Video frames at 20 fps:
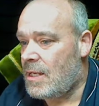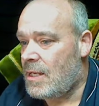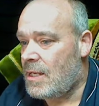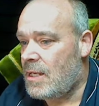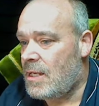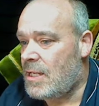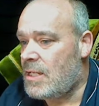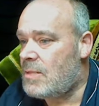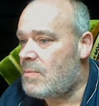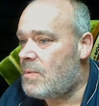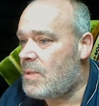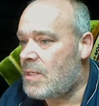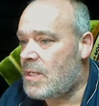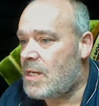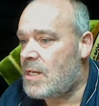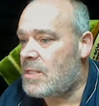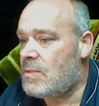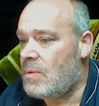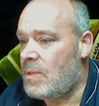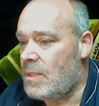is
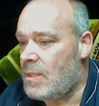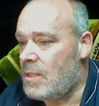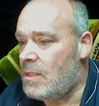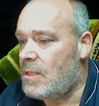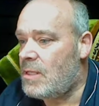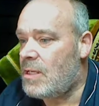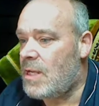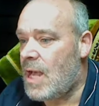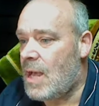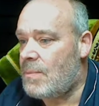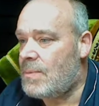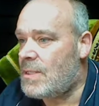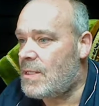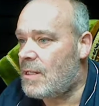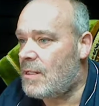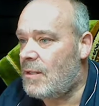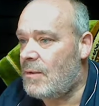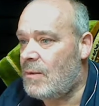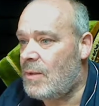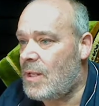because we look
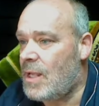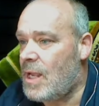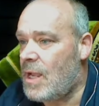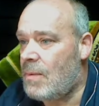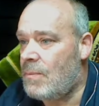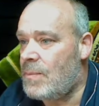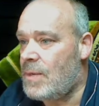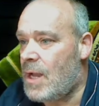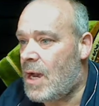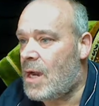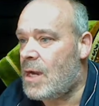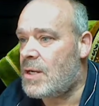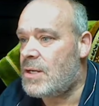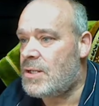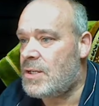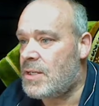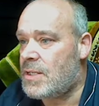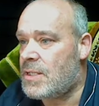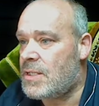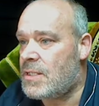absolutely
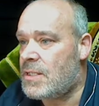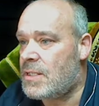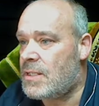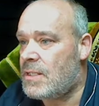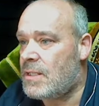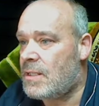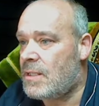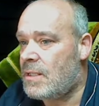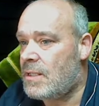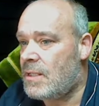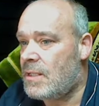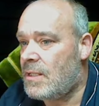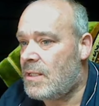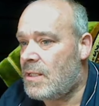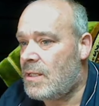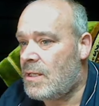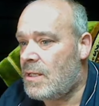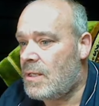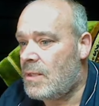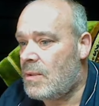obnoxious
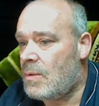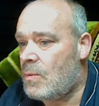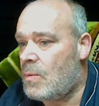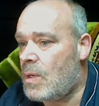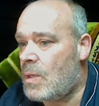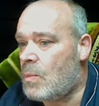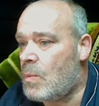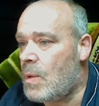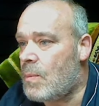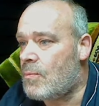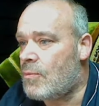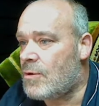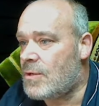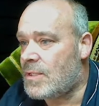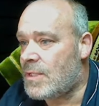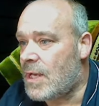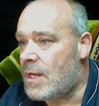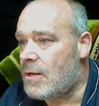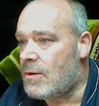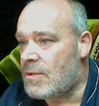when we
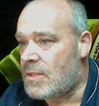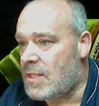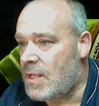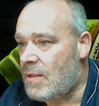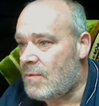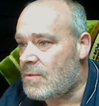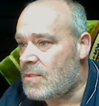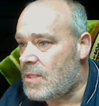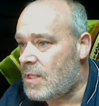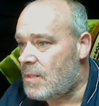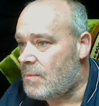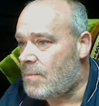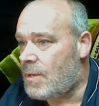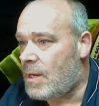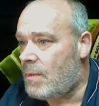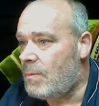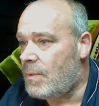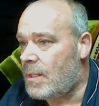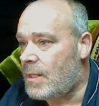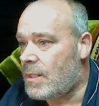present ourselves to the
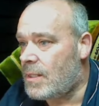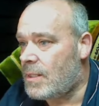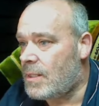public.